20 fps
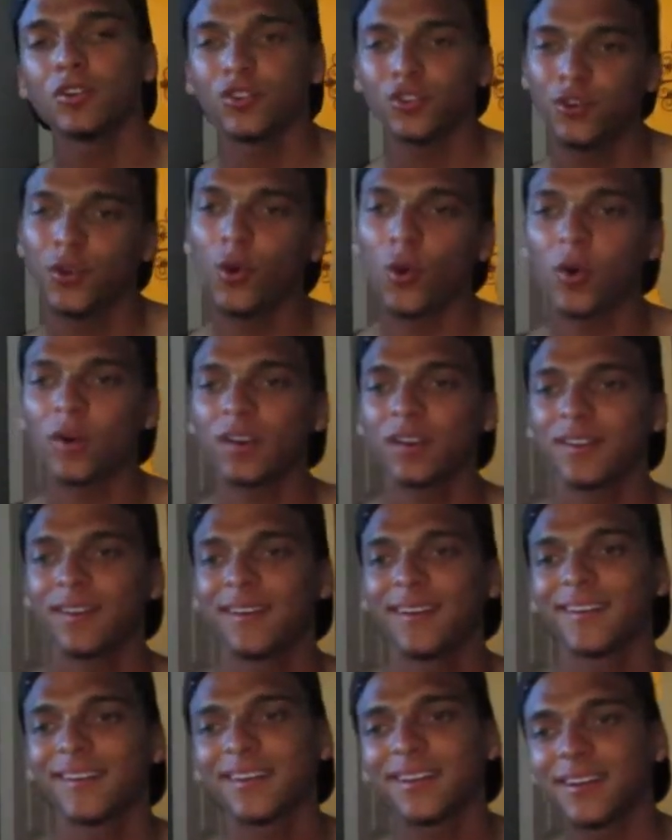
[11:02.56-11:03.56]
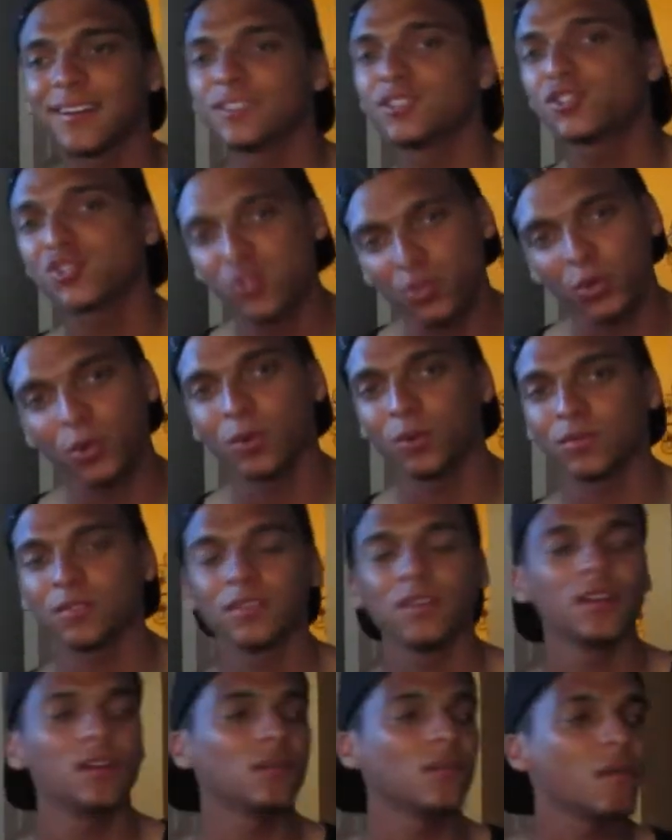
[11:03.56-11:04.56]
your control.
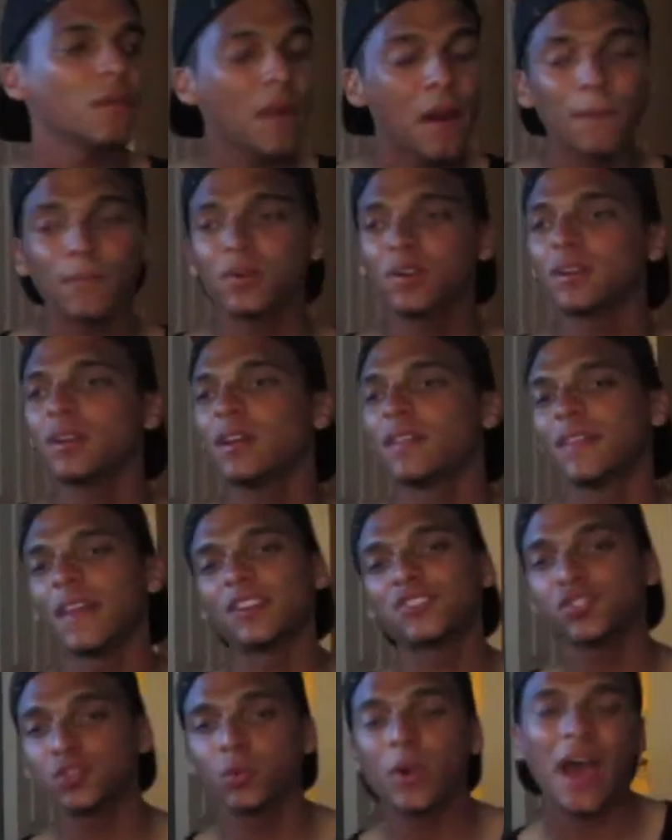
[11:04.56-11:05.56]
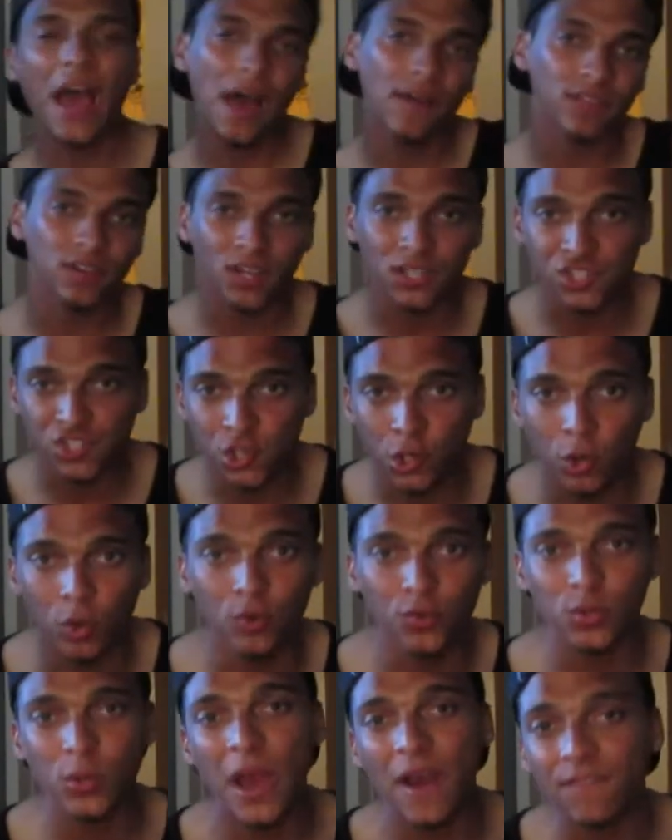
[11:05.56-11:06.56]
Remember that you have the
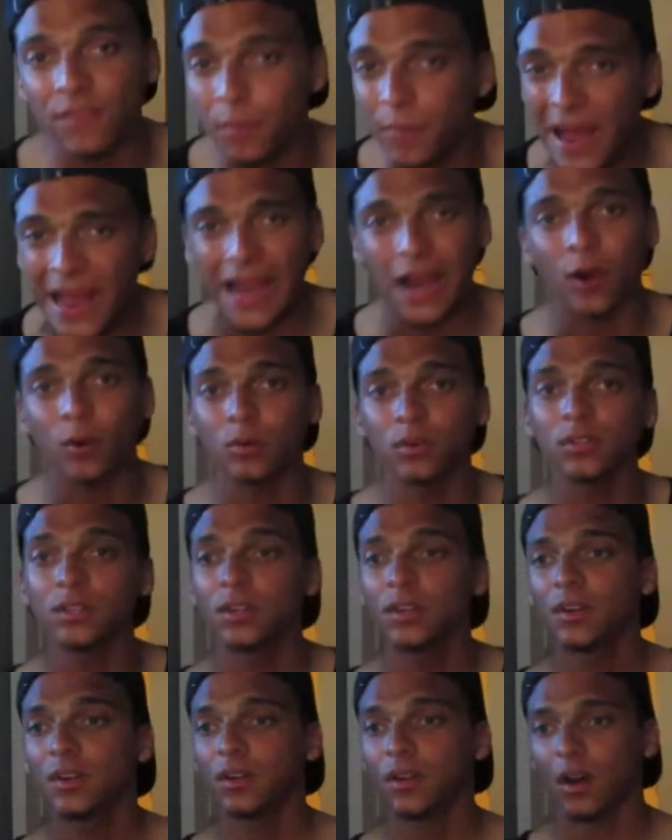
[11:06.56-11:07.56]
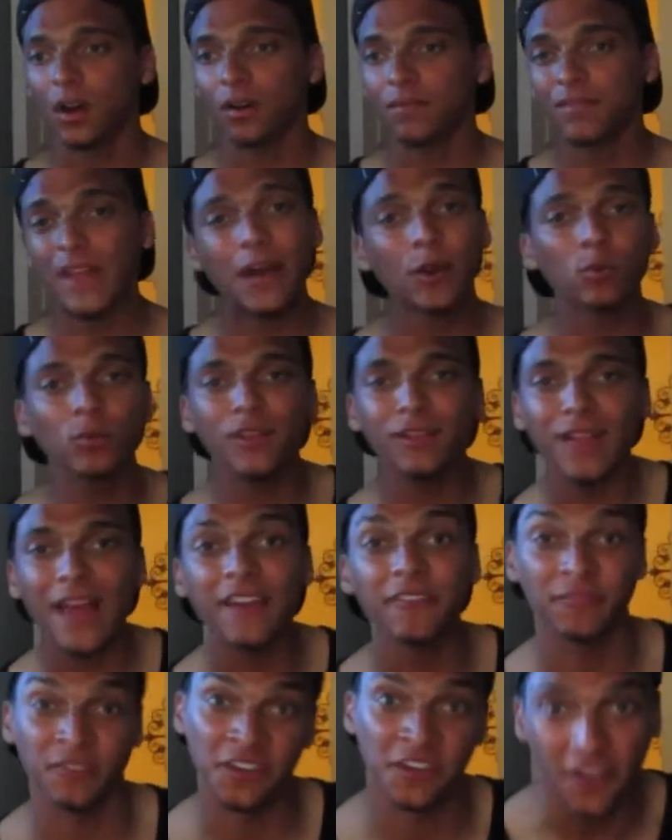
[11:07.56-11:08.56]
control, you have the power of not only
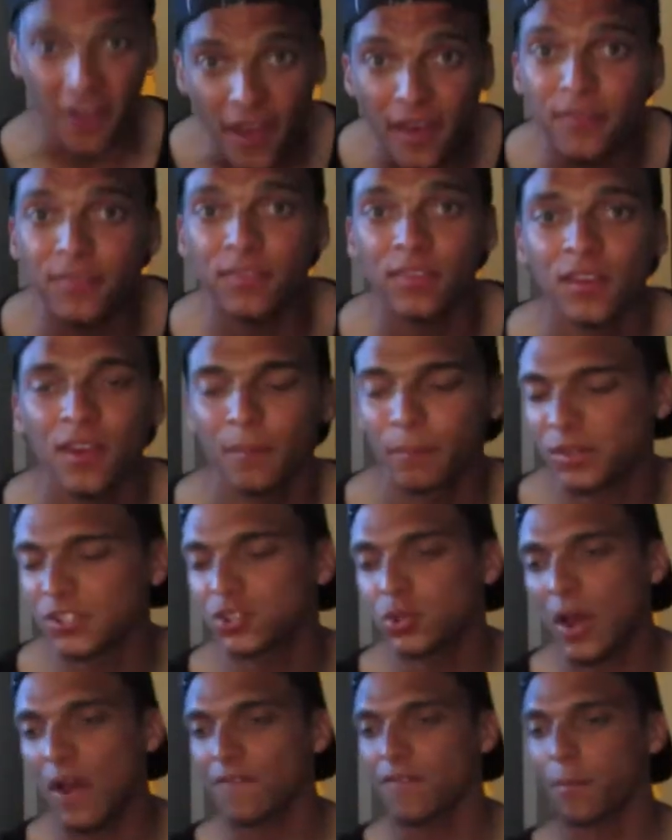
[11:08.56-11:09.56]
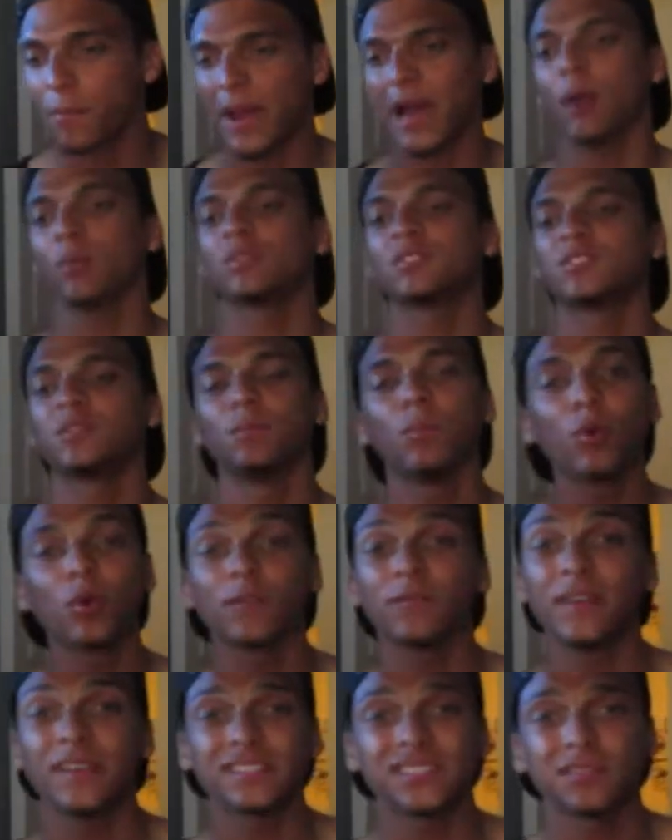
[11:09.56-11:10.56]
life and death, but you have the power to
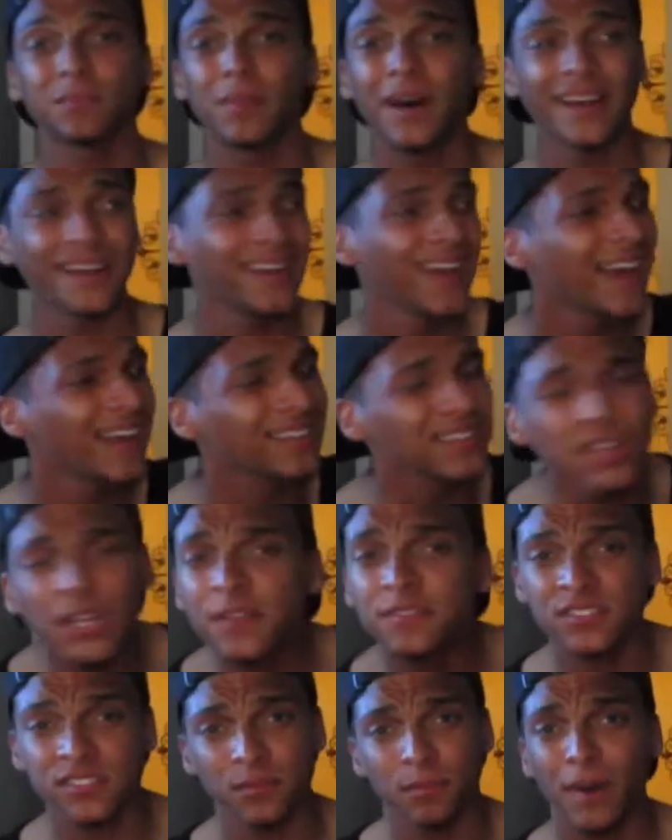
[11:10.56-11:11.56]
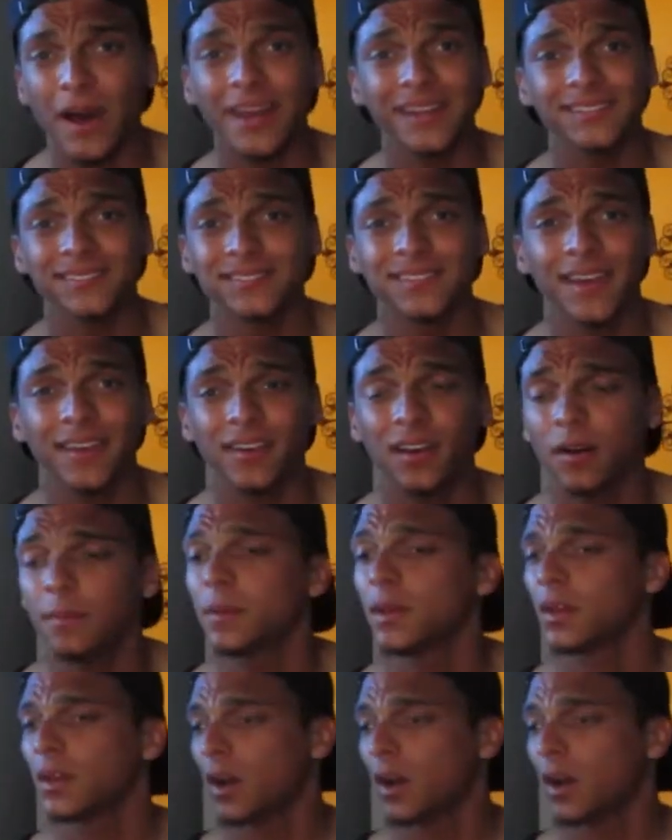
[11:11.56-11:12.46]
motivate somebody, lift somebody's day up,